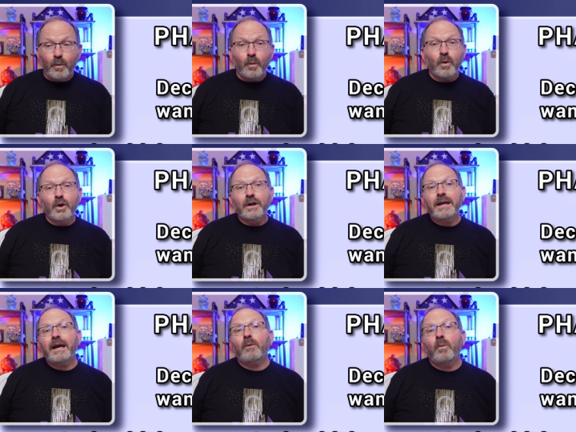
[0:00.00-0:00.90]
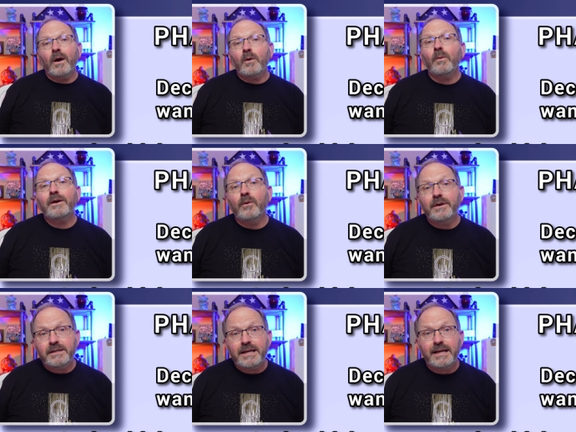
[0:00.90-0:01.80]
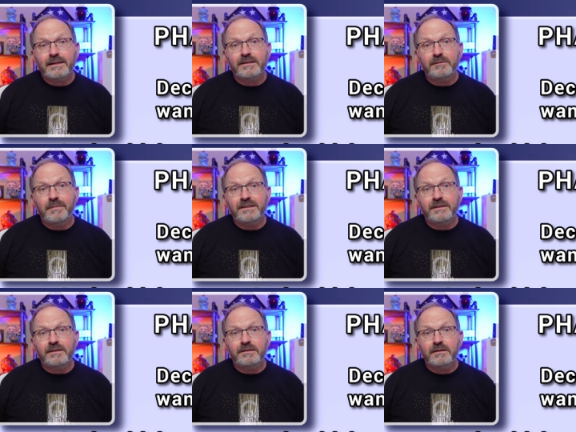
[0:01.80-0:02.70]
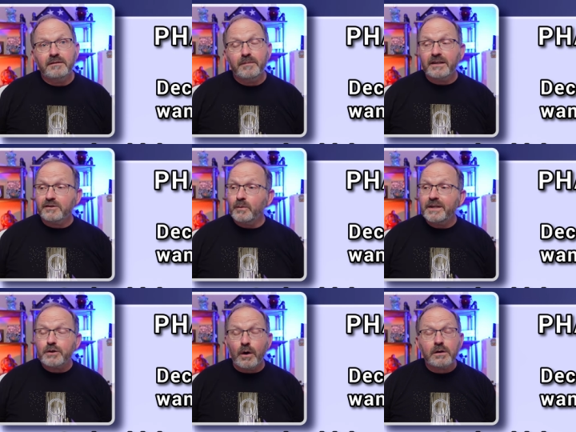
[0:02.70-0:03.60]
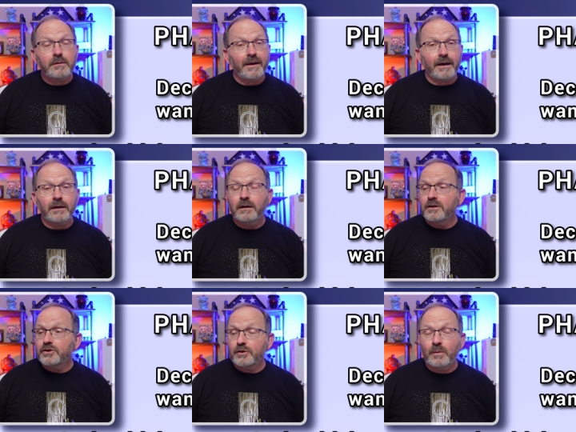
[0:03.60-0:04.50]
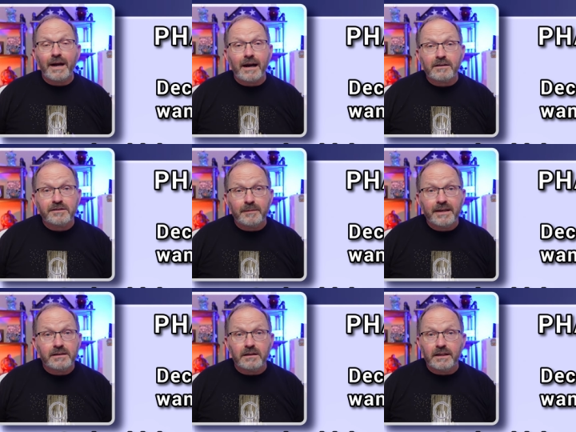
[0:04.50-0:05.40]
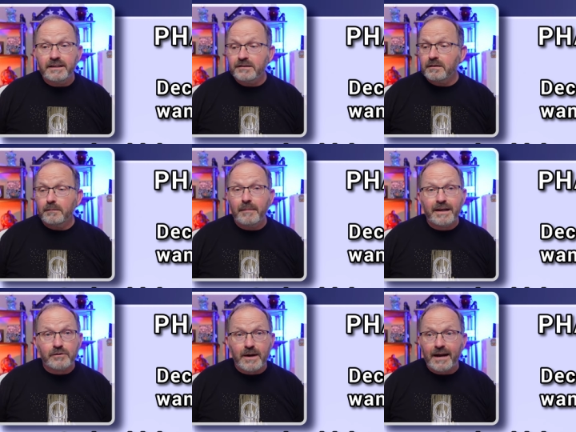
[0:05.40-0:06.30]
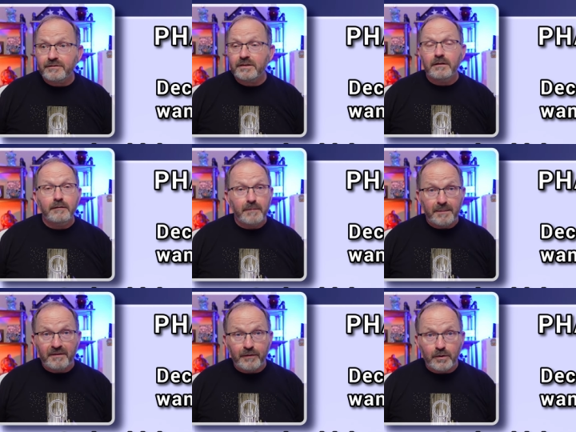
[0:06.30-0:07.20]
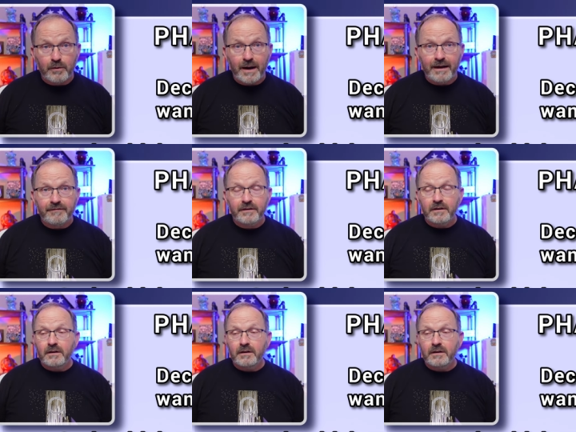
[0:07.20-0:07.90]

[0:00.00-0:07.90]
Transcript: we're looking at where are we going to take this business? because we talked about it. Should we hire somebody to list, make drafts, maybe photograph?